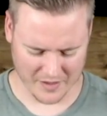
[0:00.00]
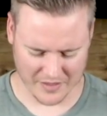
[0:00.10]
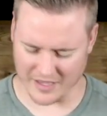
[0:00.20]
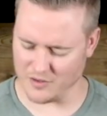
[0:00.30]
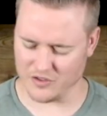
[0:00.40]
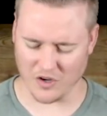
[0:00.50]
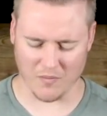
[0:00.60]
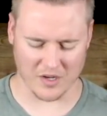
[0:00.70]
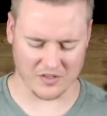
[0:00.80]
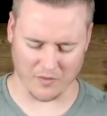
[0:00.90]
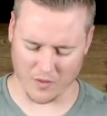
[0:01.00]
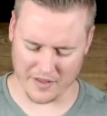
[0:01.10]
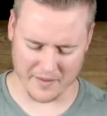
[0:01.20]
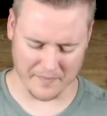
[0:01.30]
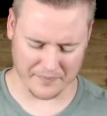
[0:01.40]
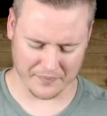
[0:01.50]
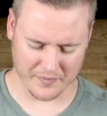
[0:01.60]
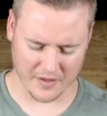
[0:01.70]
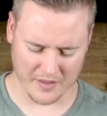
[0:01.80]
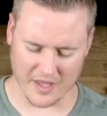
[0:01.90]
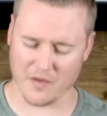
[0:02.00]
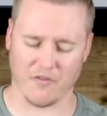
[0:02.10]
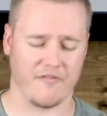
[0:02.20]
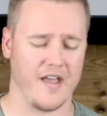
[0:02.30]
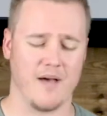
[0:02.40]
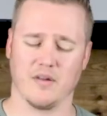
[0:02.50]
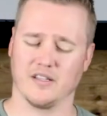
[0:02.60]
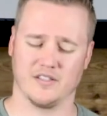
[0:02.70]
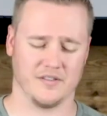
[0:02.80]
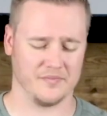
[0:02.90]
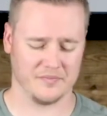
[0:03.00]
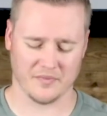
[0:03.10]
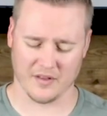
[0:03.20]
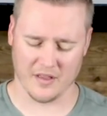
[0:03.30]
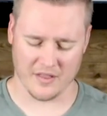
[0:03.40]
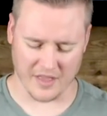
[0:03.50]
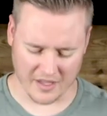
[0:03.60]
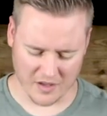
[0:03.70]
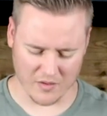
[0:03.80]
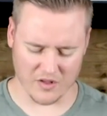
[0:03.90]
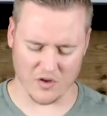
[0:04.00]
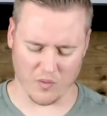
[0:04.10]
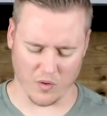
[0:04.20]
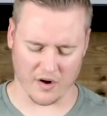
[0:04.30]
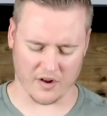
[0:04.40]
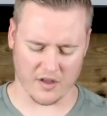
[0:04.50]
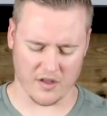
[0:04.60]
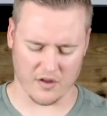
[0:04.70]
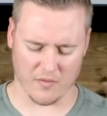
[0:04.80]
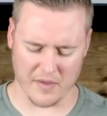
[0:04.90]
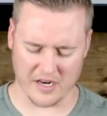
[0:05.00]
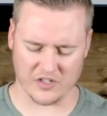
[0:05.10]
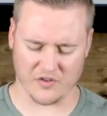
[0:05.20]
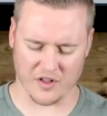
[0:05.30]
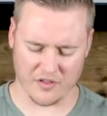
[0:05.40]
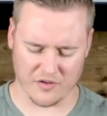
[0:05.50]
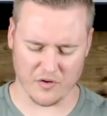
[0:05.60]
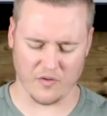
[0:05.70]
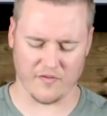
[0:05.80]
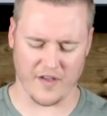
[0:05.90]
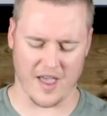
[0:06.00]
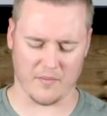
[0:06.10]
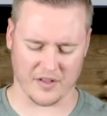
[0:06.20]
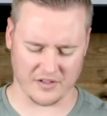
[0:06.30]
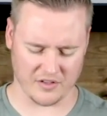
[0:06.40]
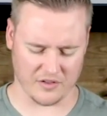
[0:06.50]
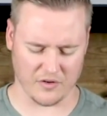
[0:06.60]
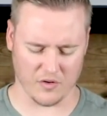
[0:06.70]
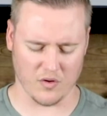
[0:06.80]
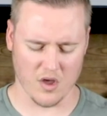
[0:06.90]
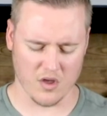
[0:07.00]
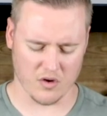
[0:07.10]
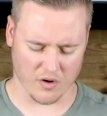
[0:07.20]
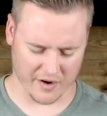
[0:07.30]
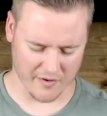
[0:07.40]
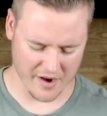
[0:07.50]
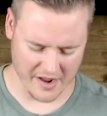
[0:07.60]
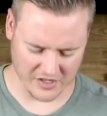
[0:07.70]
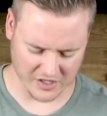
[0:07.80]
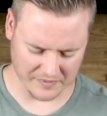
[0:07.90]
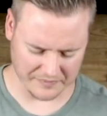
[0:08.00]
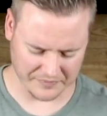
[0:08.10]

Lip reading: Thank you so much for them. Thank you for families. Thank you that you work your ministry through families and through your creation.